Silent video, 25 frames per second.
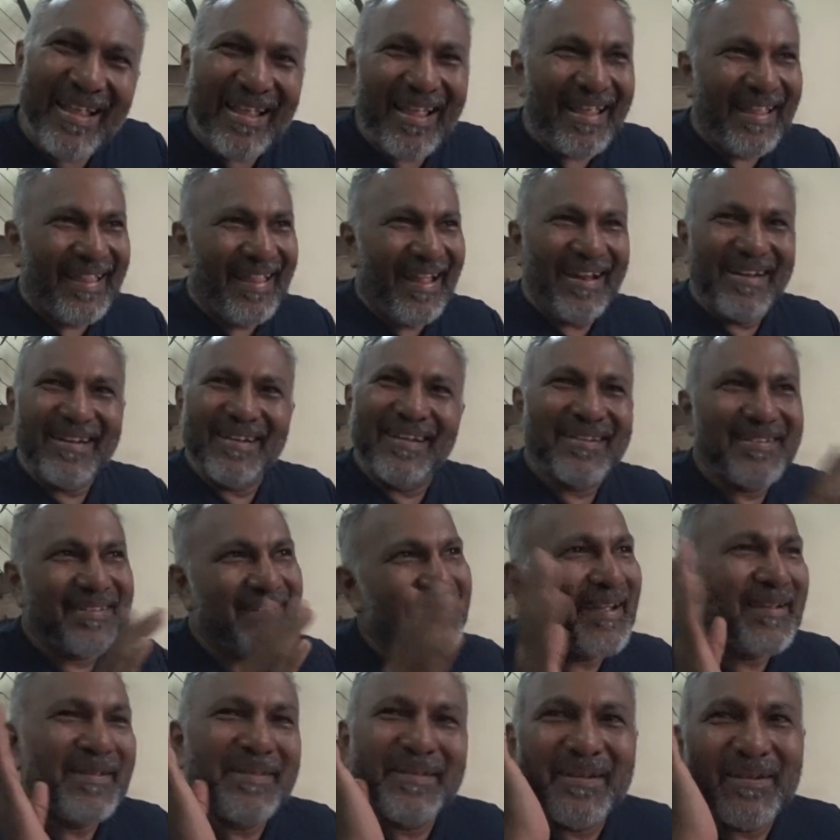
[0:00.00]
Then this,
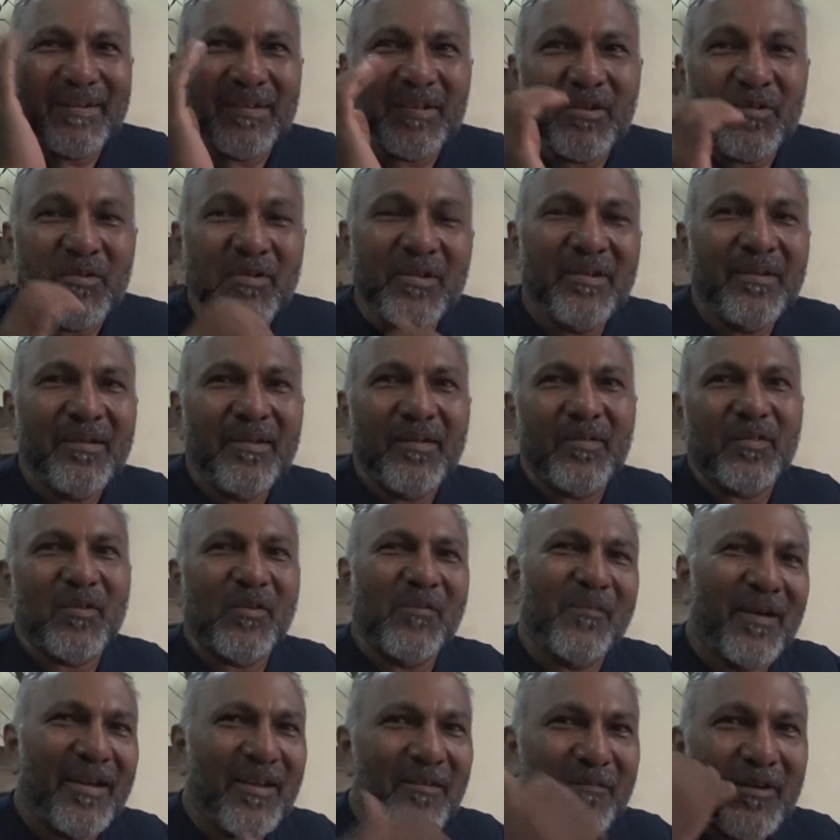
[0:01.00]
yes, sir. Sir, when to
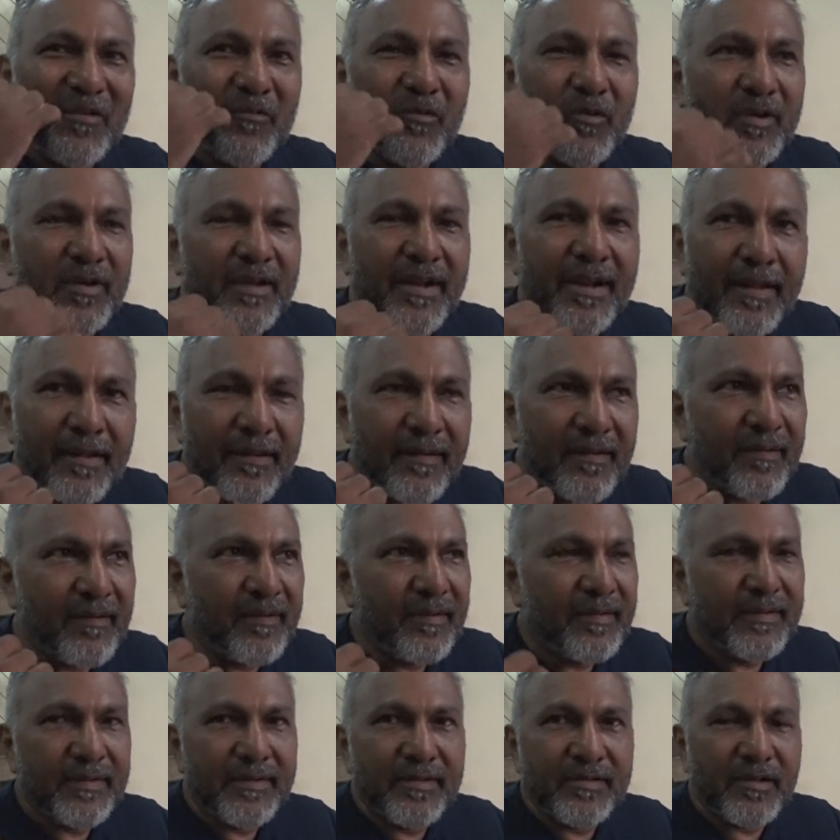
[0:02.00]
magi ma phone hai.
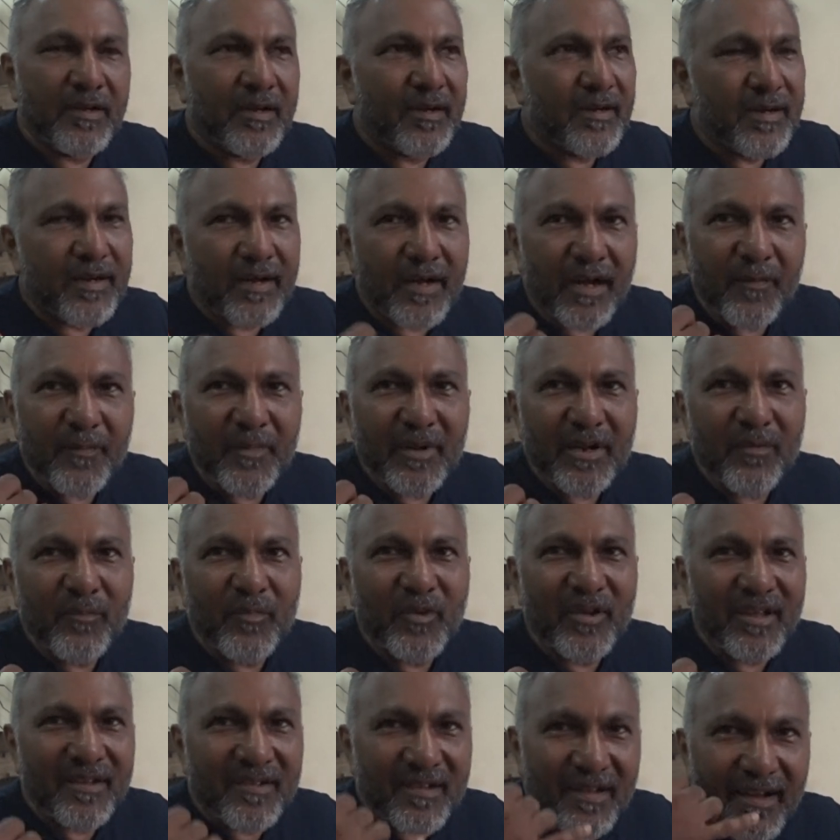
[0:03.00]
Kam na
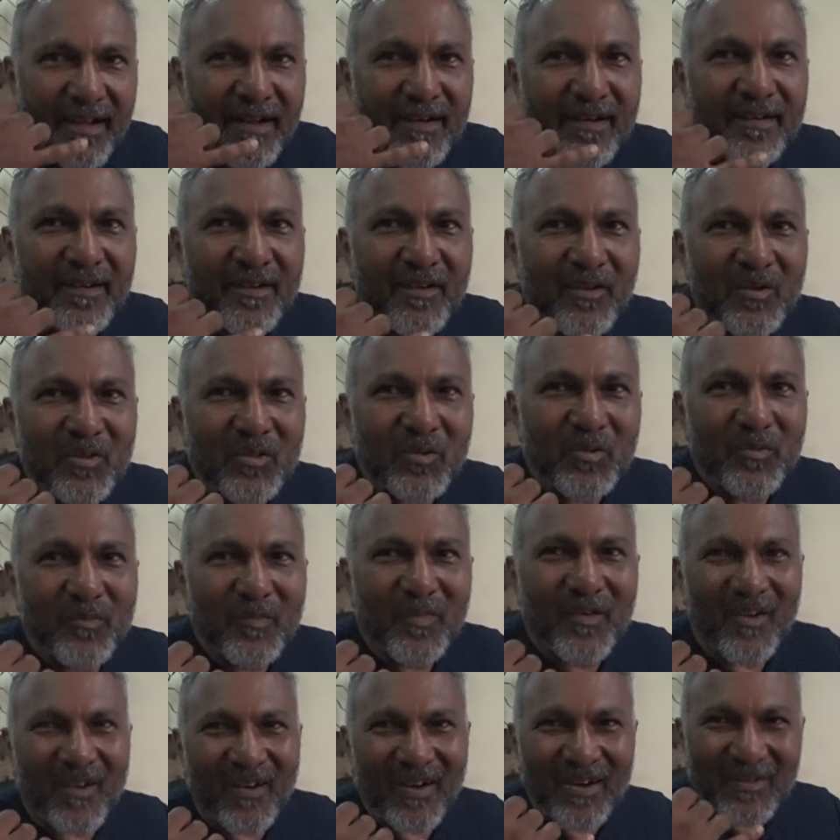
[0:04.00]
mujhe secretary ko tum
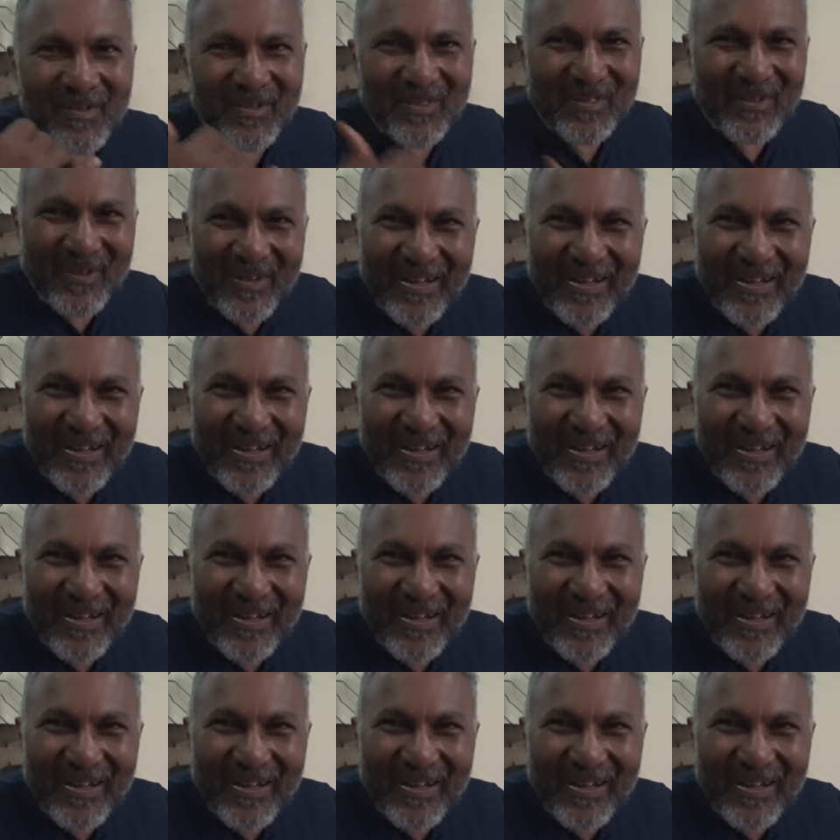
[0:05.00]
bhakan ko.